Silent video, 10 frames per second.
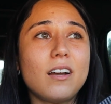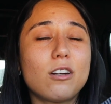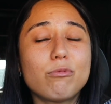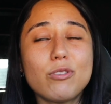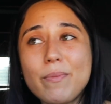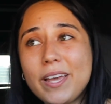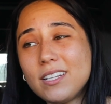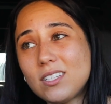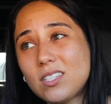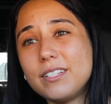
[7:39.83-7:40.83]
our
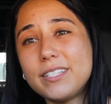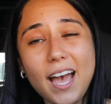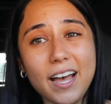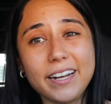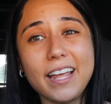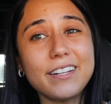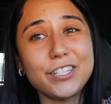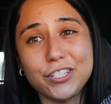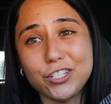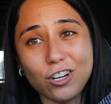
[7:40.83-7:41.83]
roommates, dad and
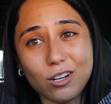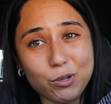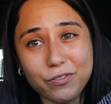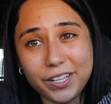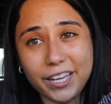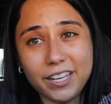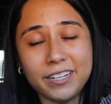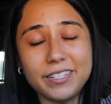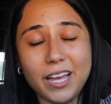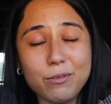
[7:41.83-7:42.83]
sister, are moving
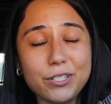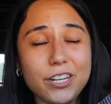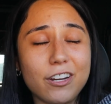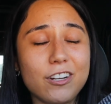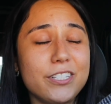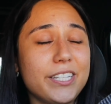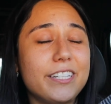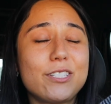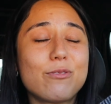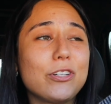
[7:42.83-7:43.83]
in downstairs,
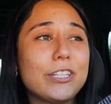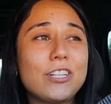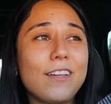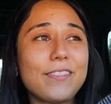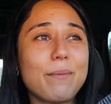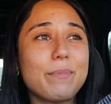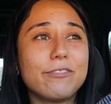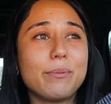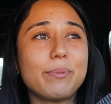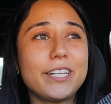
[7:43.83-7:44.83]
and it's really not that
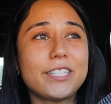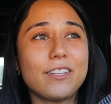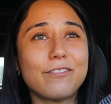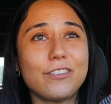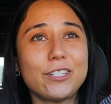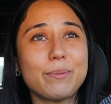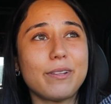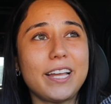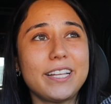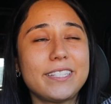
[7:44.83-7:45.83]
big of a place in the first
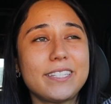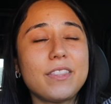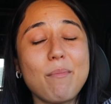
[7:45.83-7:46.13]
place.